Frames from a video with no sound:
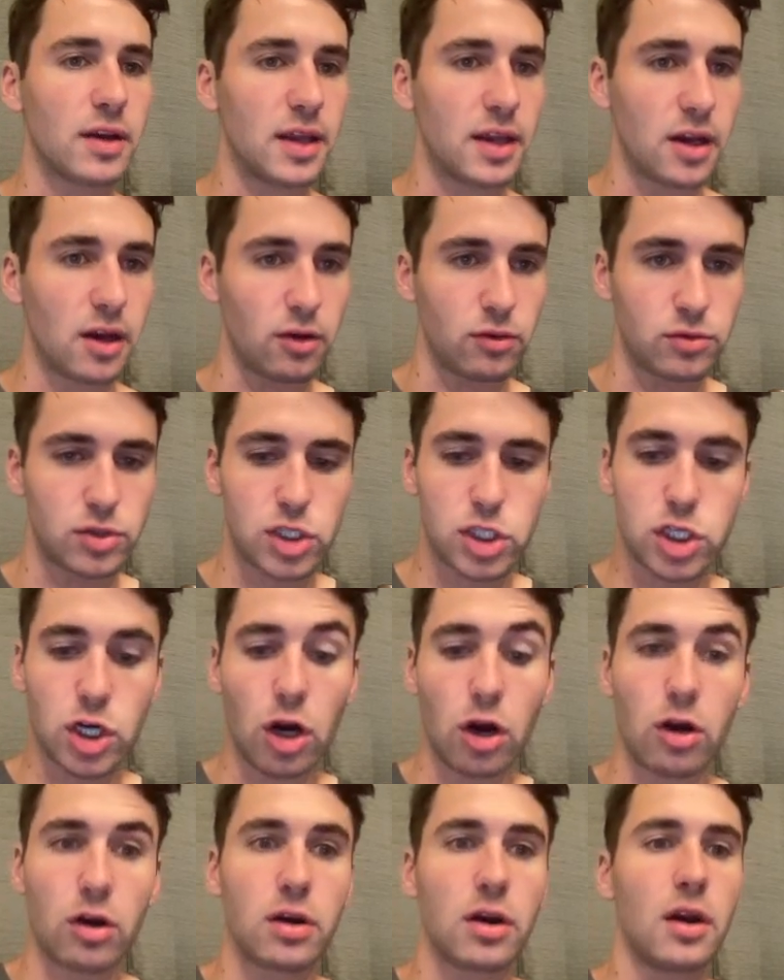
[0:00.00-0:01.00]
you know,
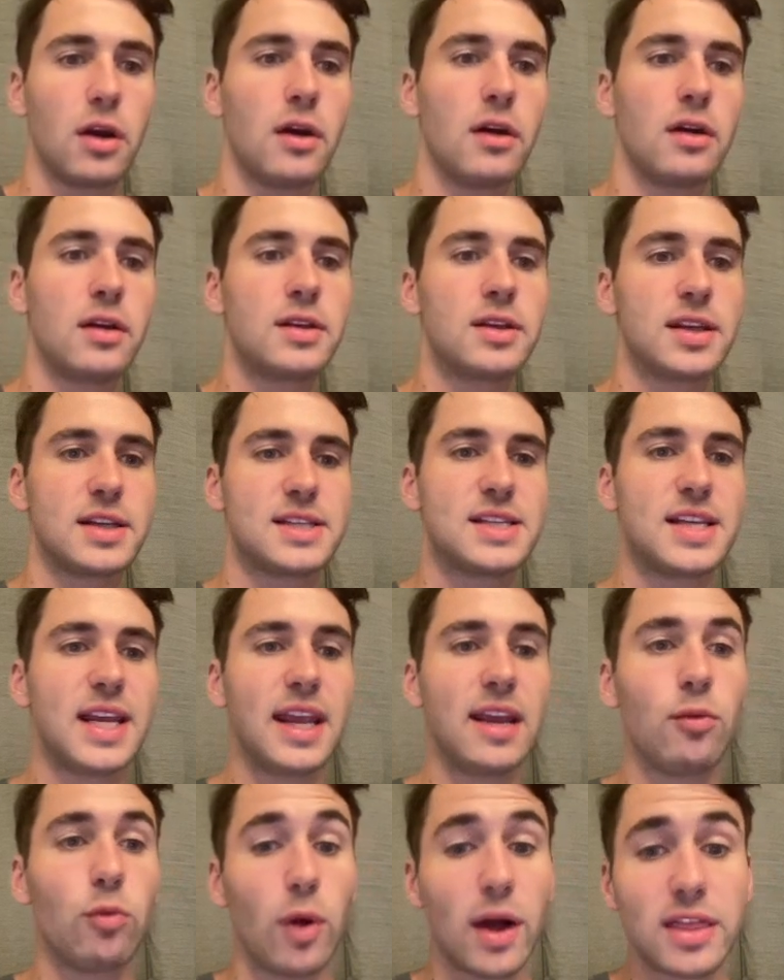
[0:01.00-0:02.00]
chart to
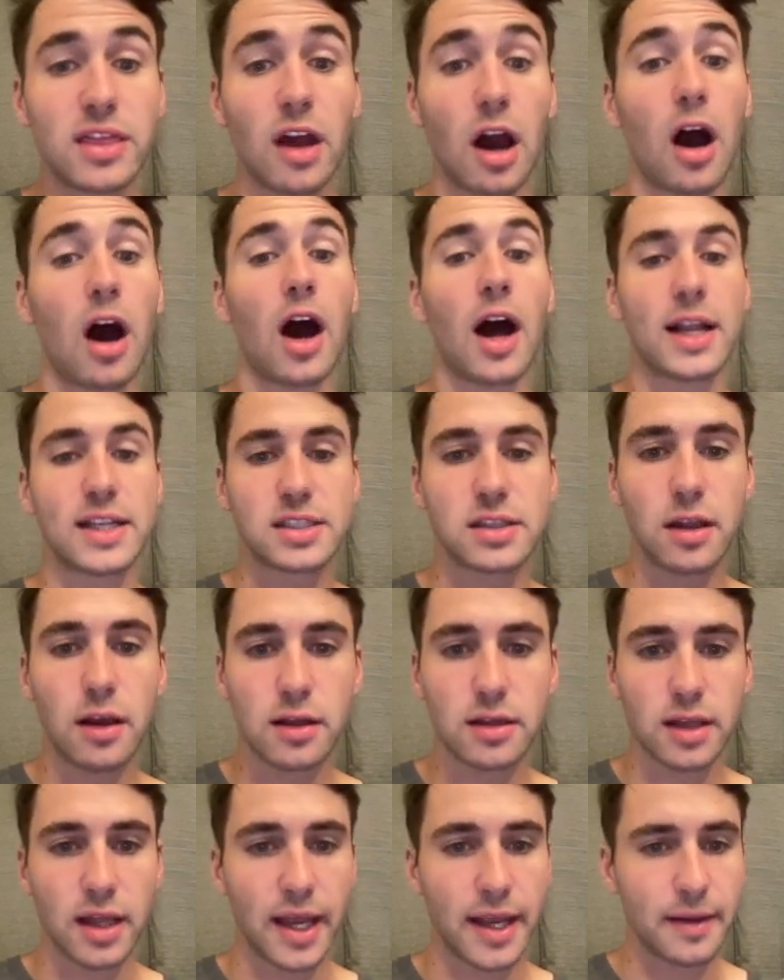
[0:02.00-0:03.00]
see what the odds
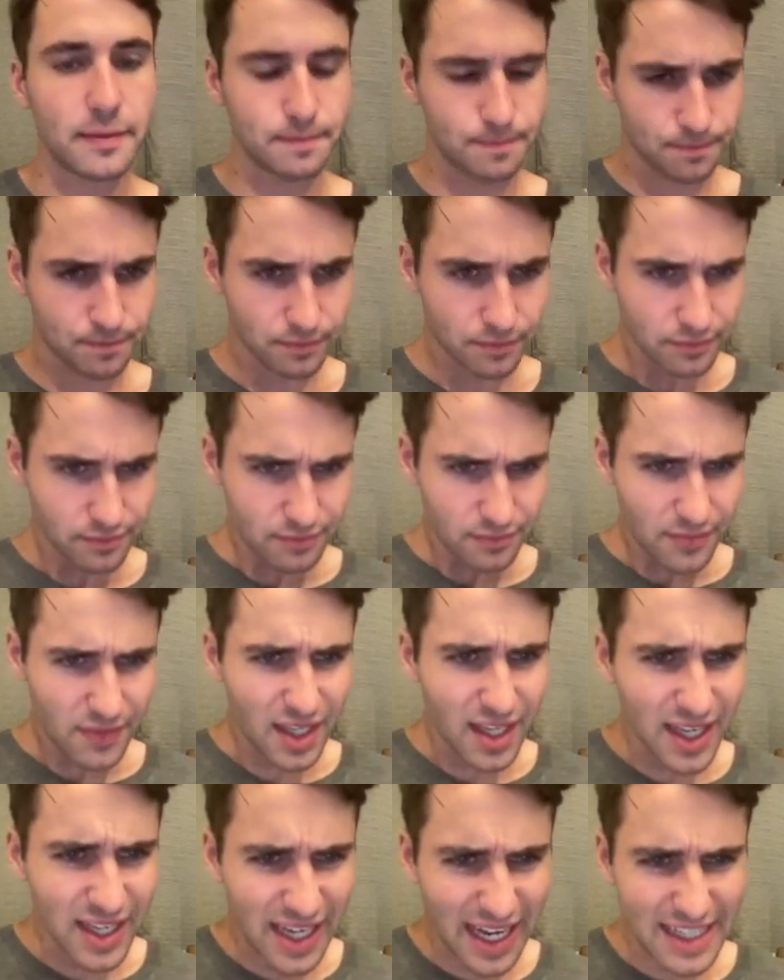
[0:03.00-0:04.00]
look like.
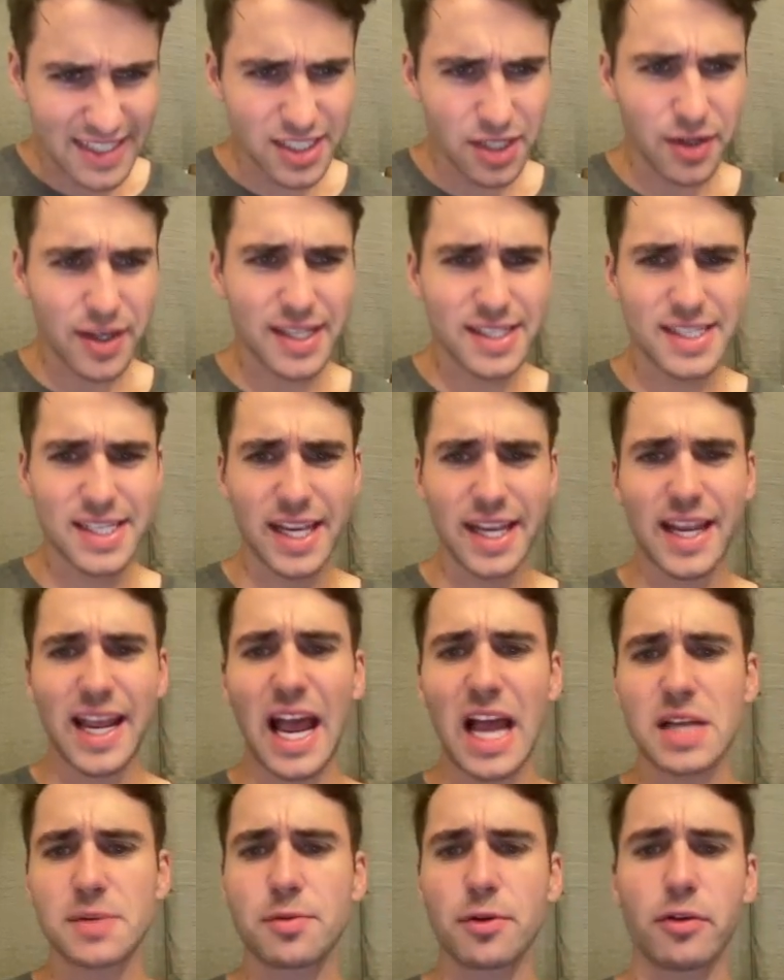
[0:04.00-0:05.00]
And as you can see,
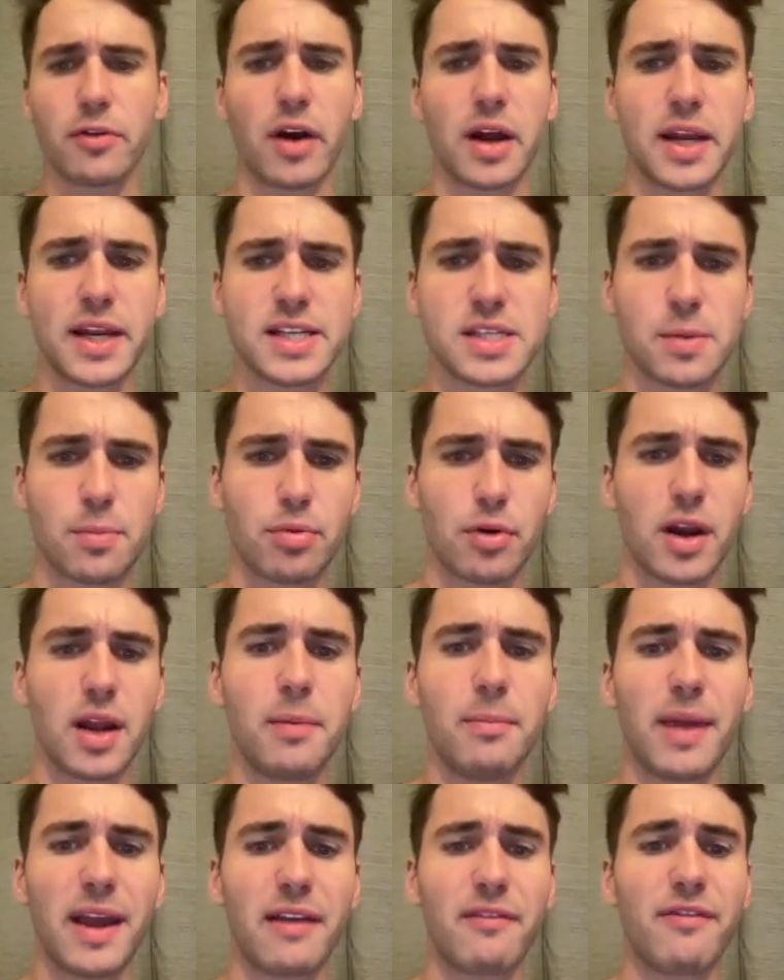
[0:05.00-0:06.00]
Casper Ruud is a pretty
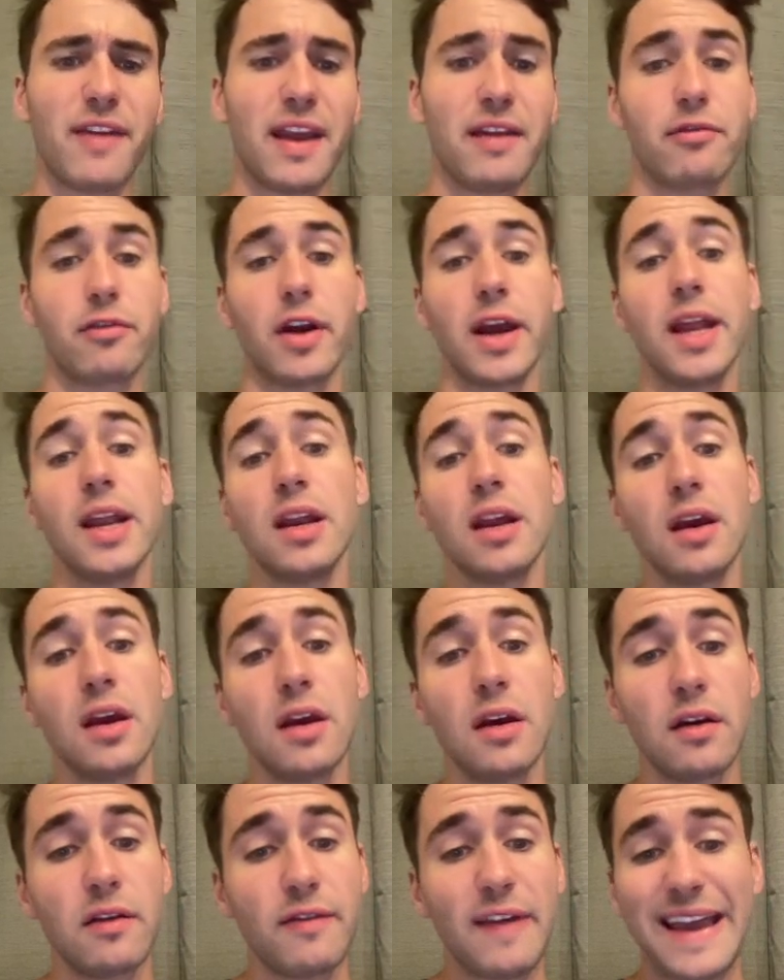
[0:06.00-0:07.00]
big favorite.
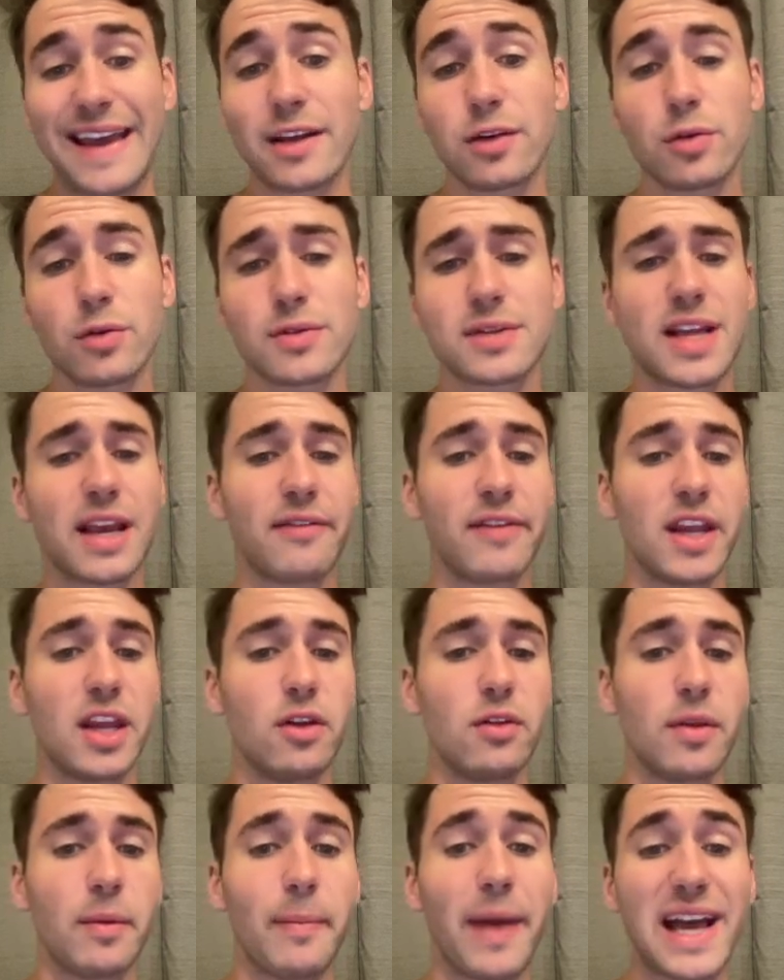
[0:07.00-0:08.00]
FanDuel's giving
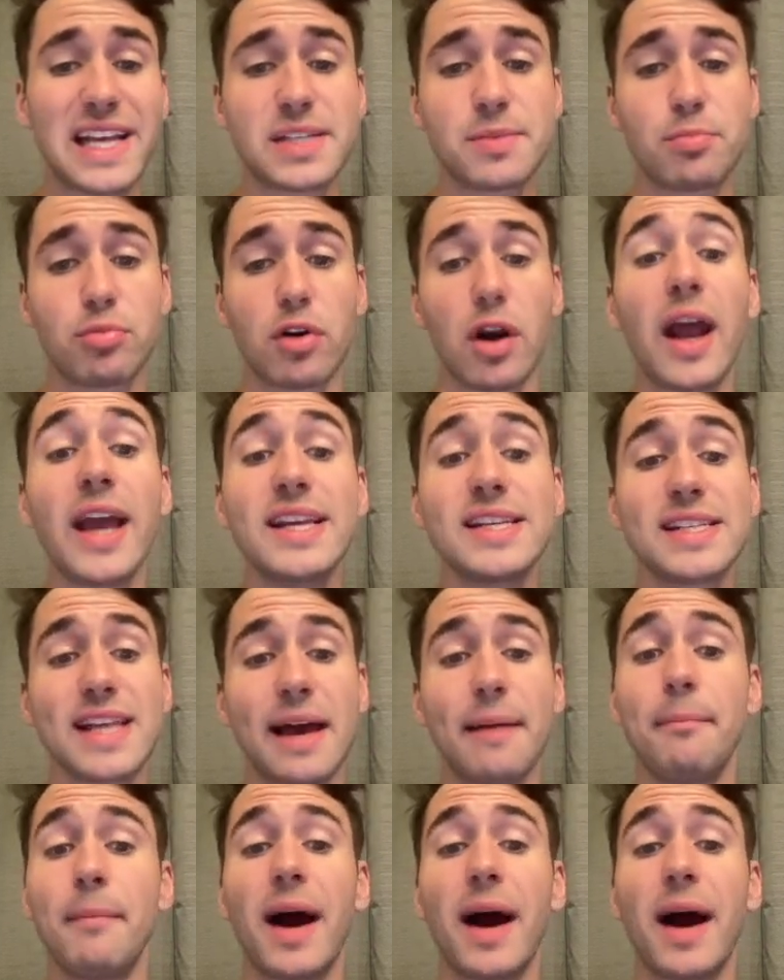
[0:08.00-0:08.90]
you the best price at